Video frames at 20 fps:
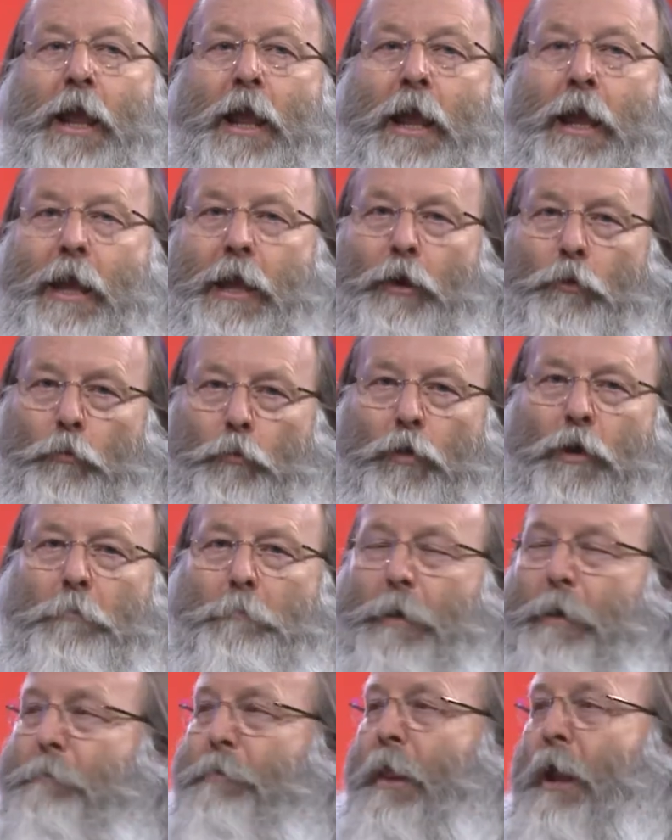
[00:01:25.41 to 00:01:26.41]
And a
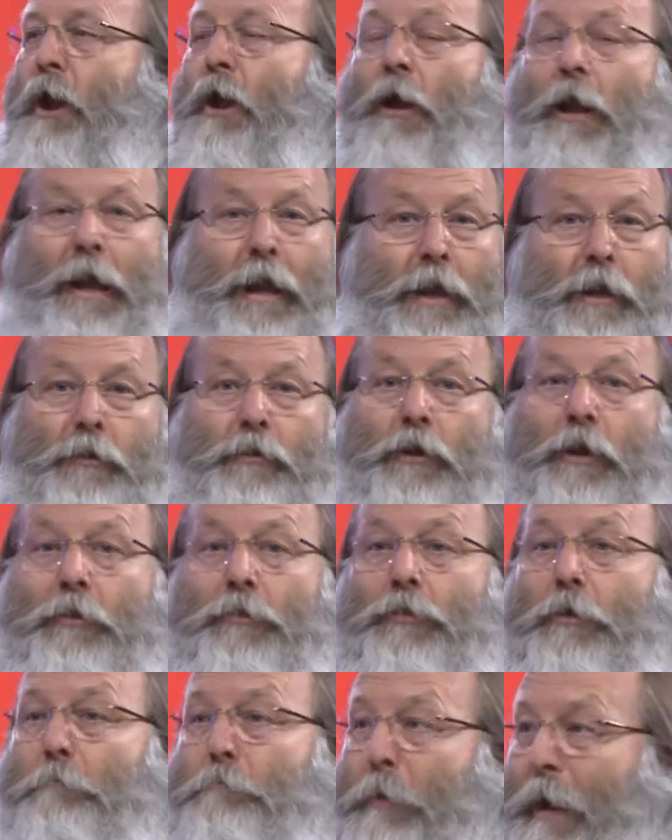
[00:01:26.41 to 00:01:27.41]
woman in
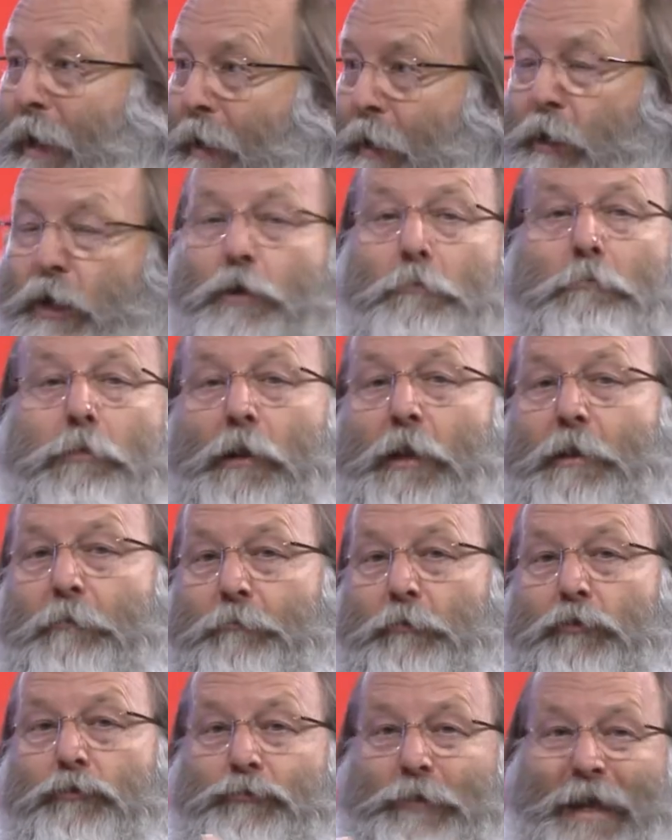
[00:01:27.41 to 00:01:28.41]
the body of
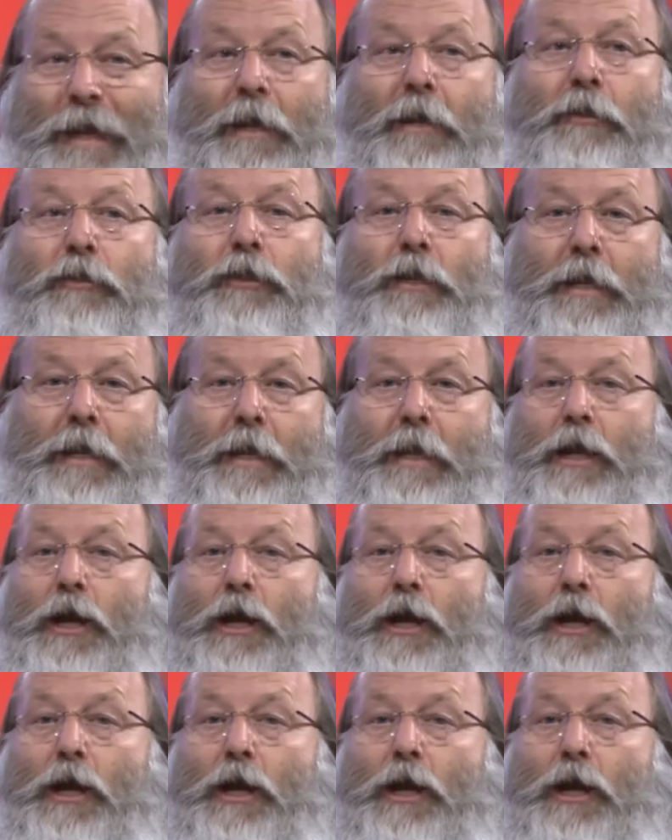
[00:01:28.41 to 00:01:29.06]
believers, in the